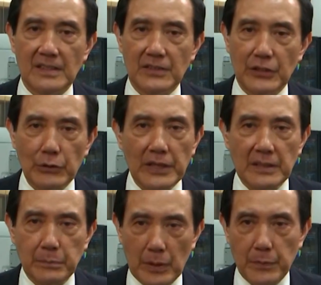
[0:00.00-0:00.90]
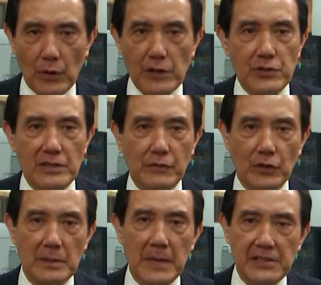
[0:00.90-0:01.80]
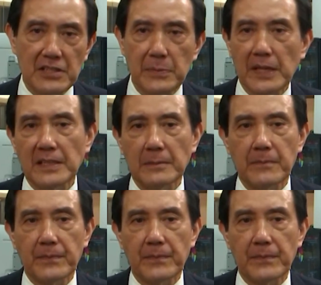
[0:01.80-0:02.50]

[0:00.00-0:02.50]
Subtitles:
During the preparations for the Ma Xi meeting,